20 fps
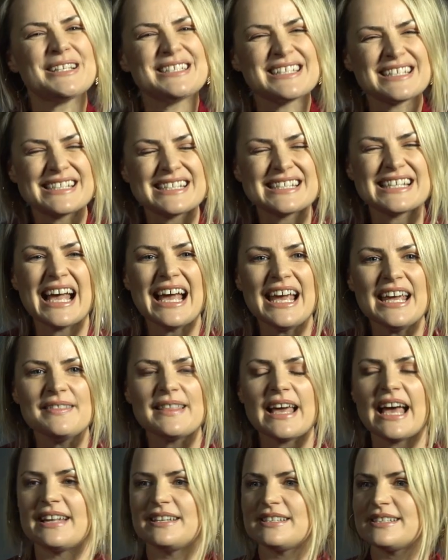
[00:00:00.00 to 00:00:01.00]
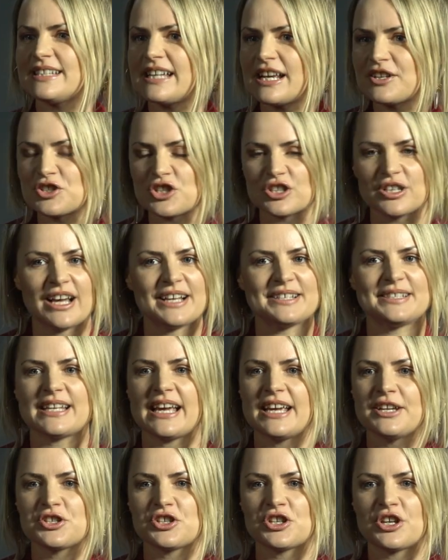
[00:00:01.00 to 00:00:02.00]
But to say that
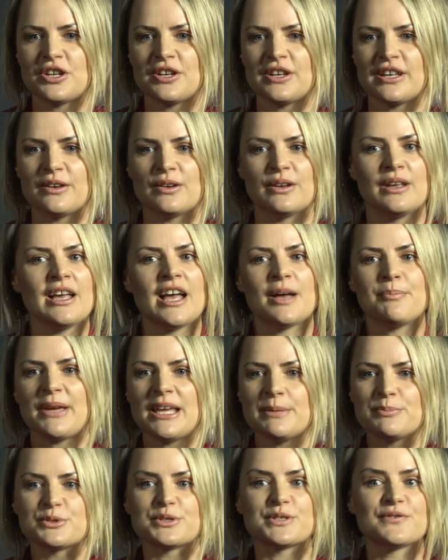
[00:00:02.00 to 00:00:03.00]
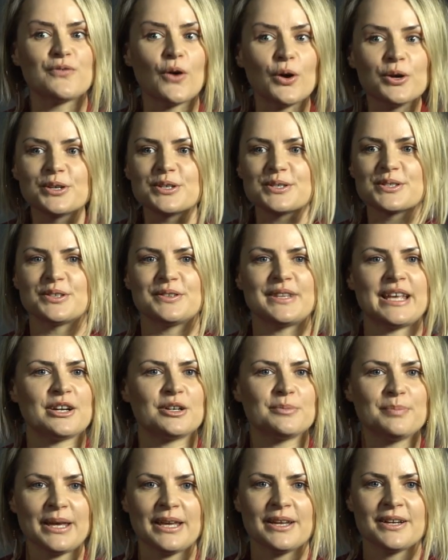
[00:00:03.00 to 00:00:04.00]
sexualisation and people's focus on their
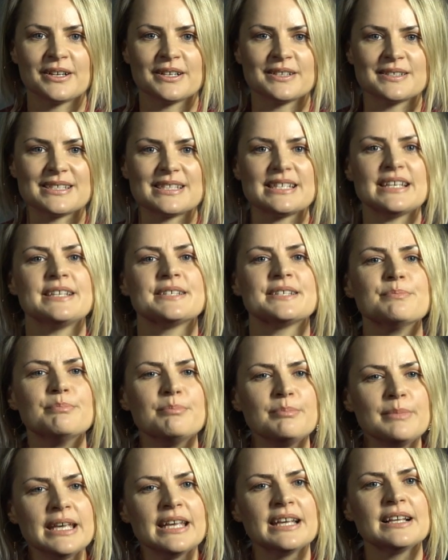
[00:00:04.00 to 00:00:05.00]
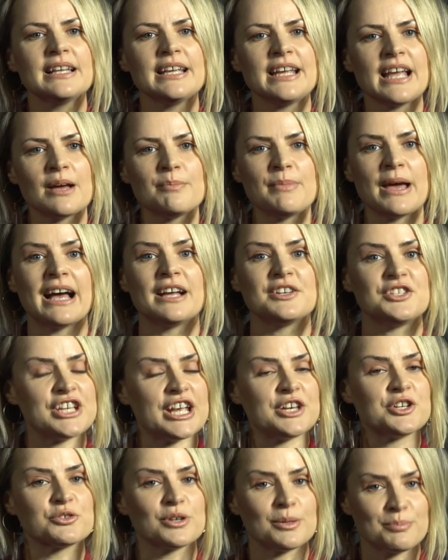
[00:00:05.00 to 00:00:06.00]
appearance merely about
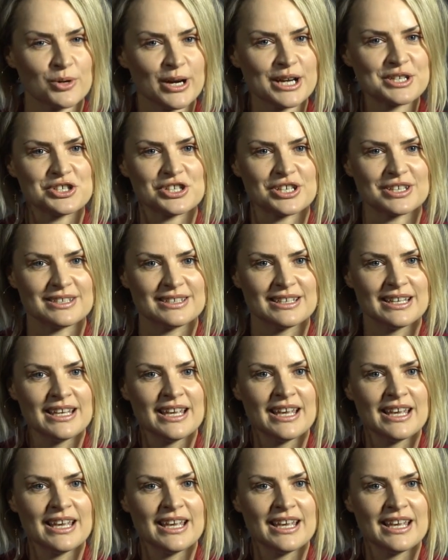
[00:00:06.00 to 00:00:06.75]
gender oppression